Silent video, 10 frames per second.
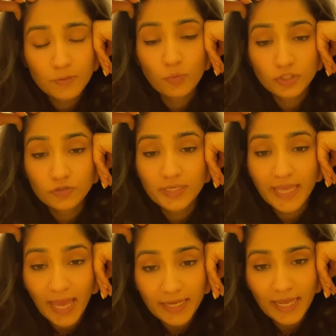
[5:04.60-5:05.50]
But what you
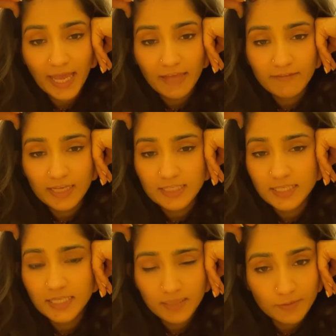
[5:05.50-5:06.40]
can have
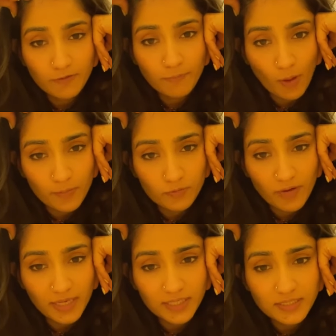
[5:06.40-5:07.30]
is a little bit of
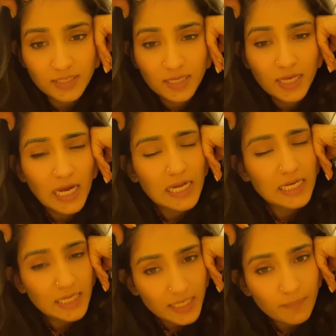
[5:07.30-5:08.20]
pomegranate, a
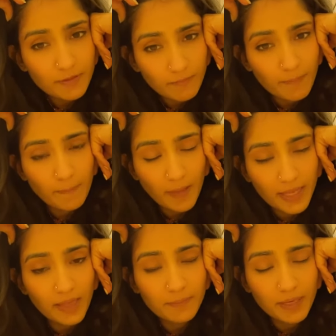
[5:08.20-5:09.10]
little bit of
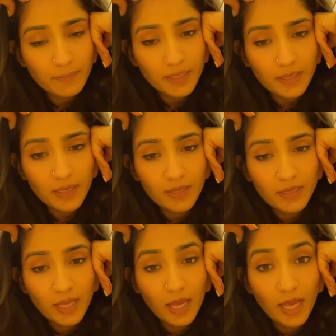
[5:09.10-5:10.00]
papaya maybe,
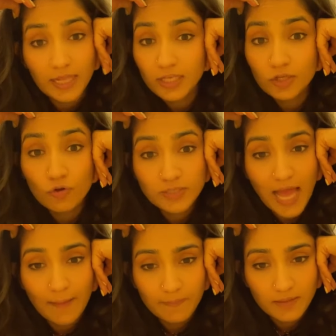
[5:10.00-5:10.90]
and cooked
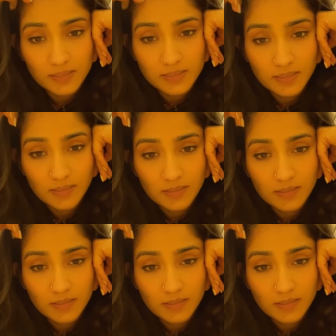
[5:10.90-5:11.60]
apples.